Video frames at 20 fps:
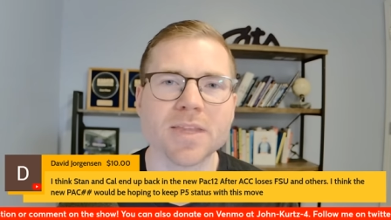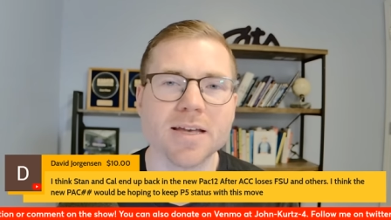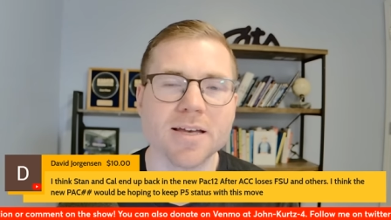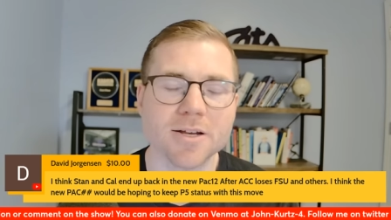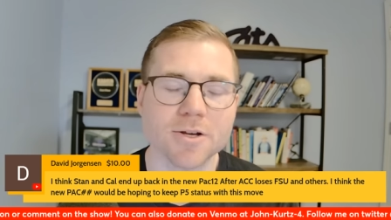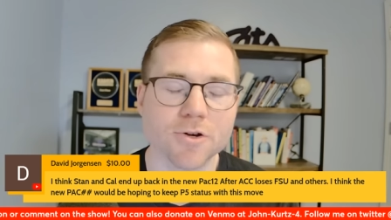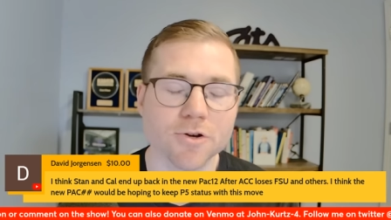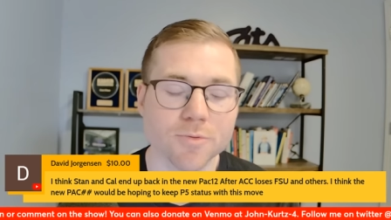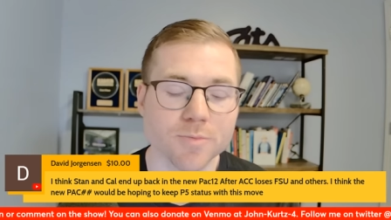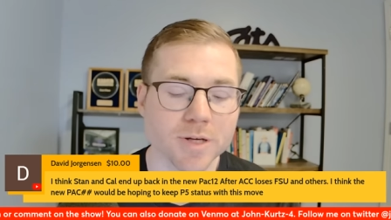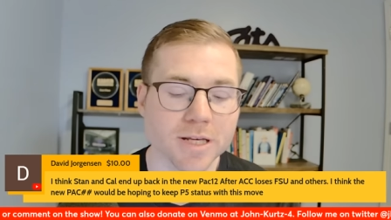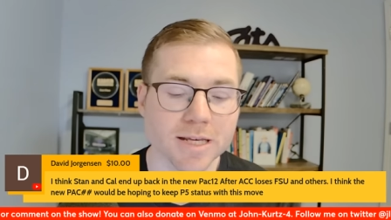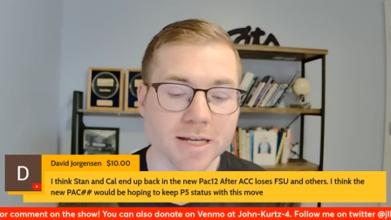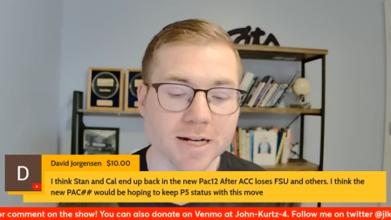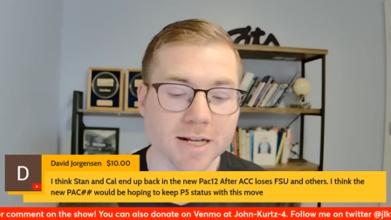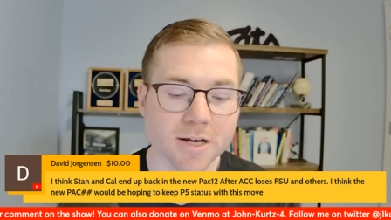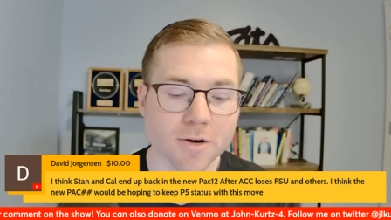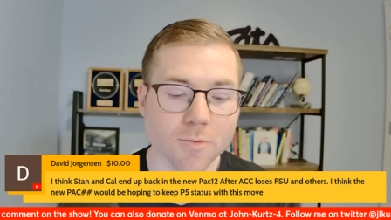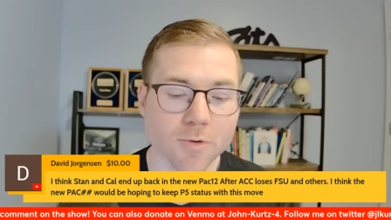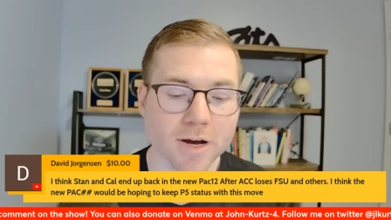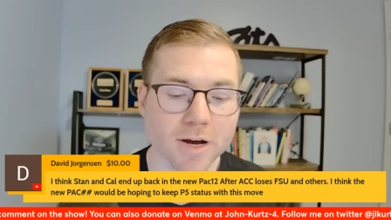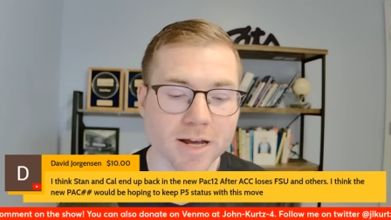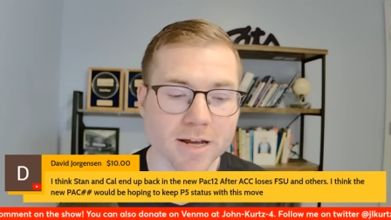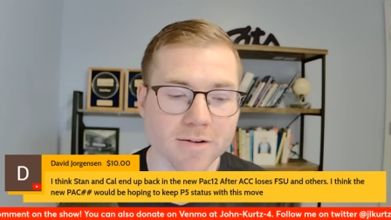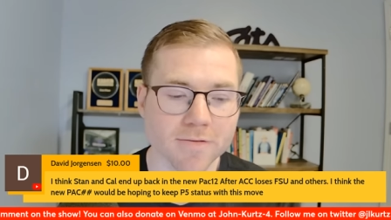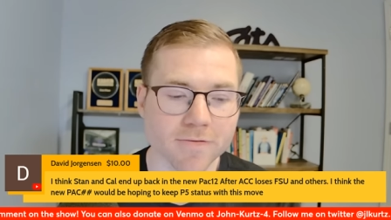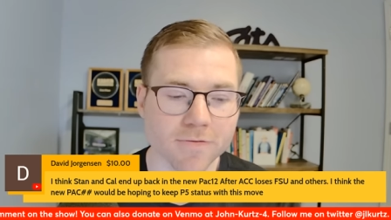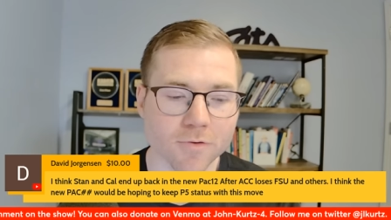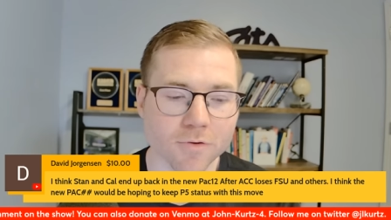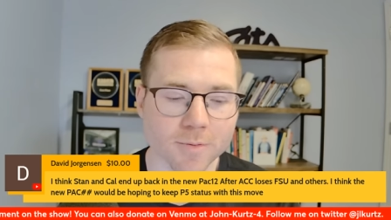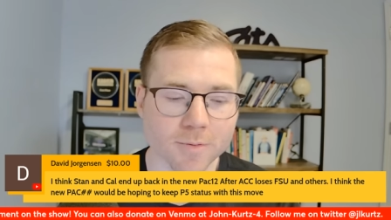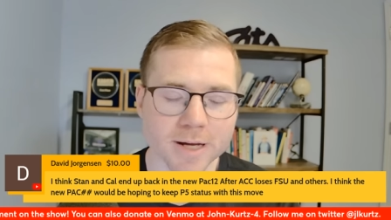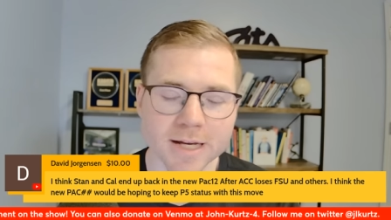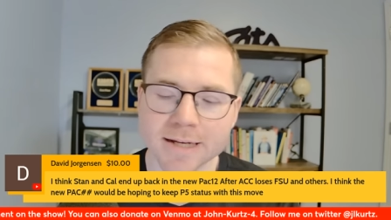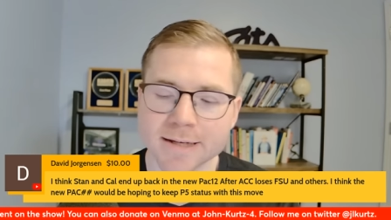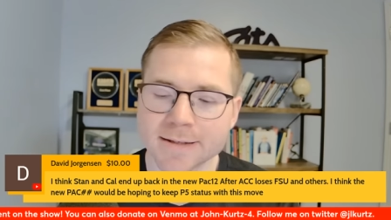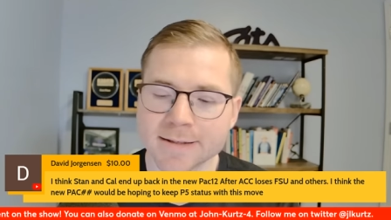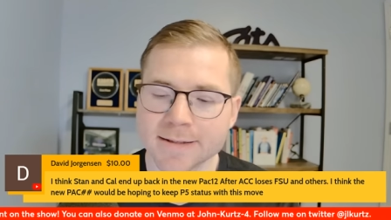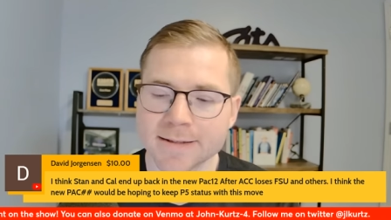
It could be getting away and forming,